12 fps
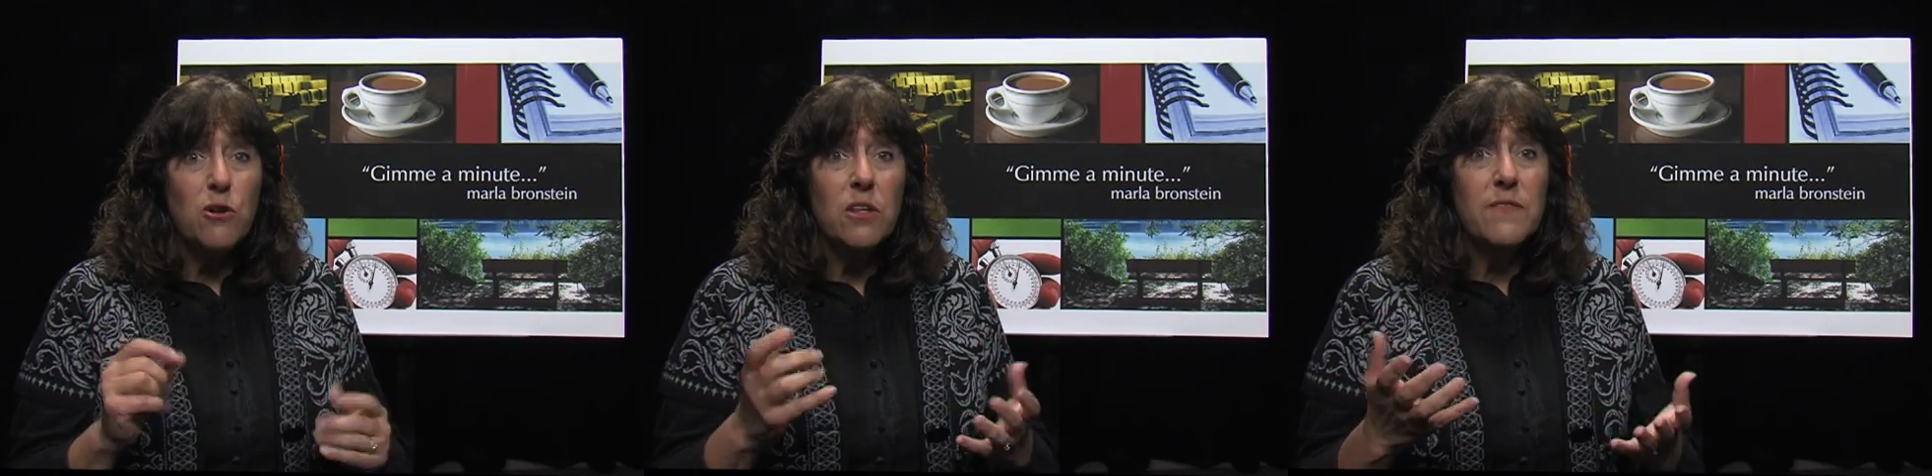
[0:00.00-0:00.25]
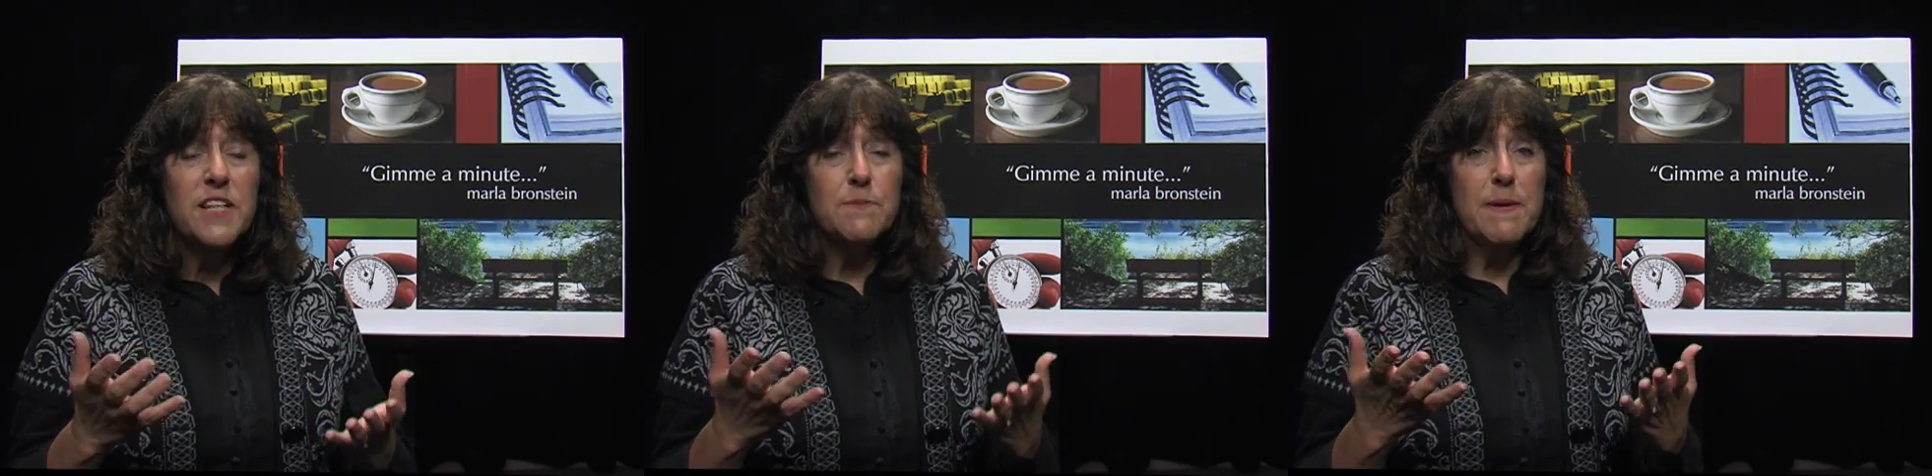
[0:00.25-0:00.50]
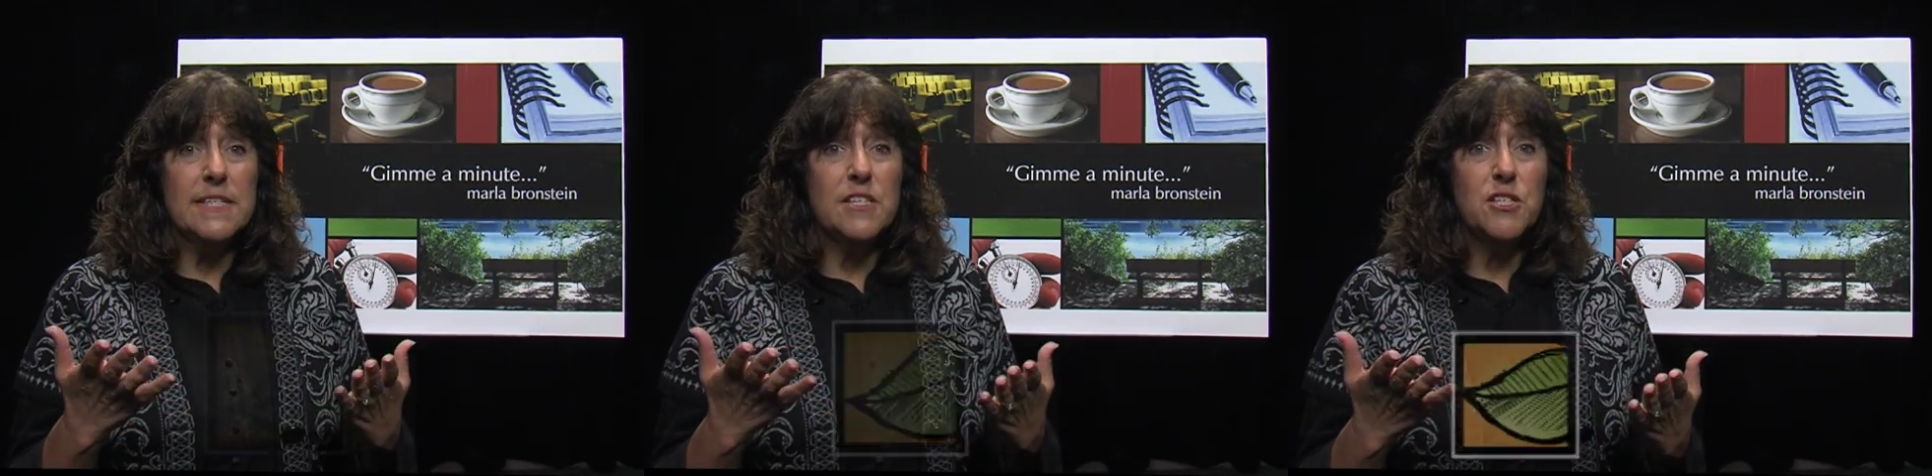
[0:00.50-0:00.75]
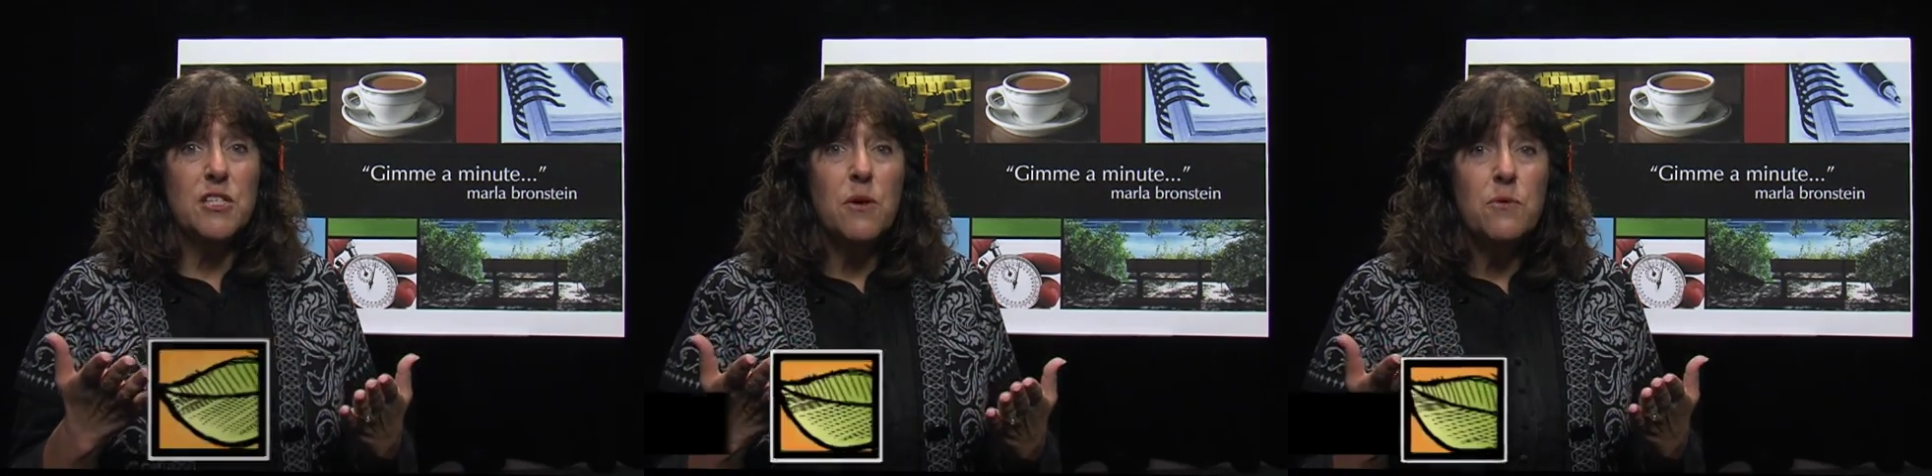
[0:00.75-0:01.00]
living space is
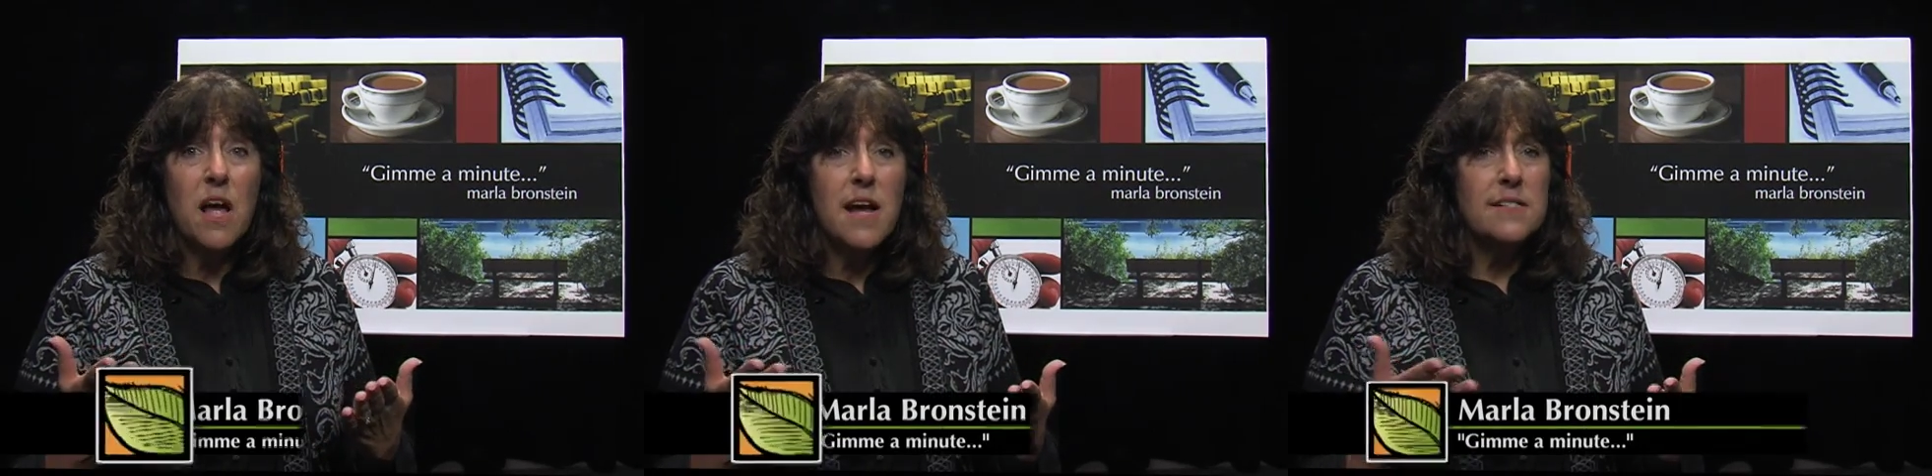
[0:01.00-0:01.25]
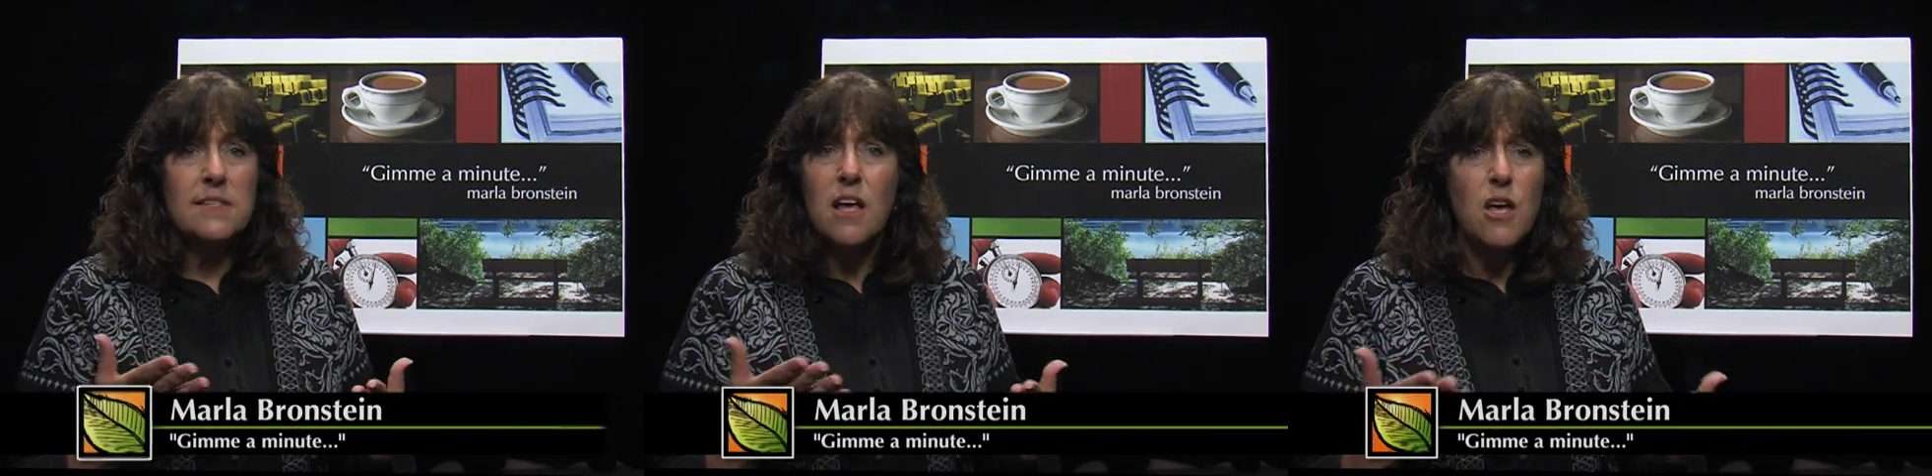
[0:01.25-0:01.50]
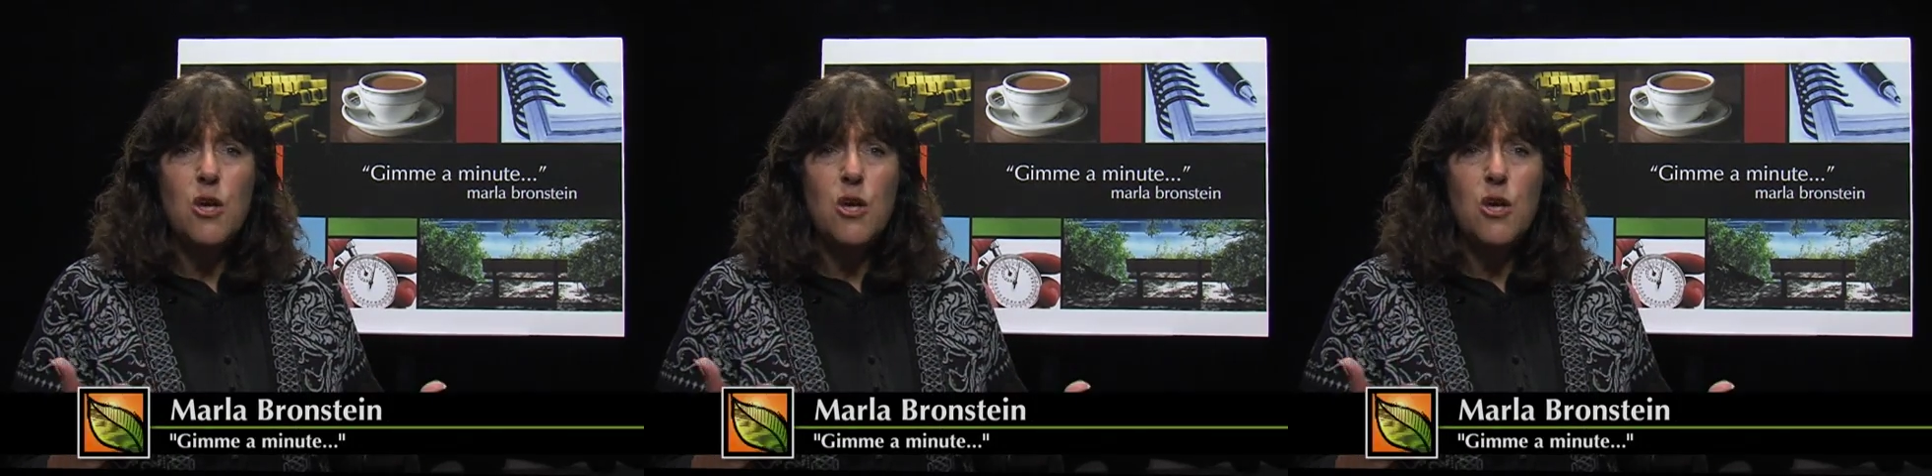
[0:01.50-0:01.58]
so nice.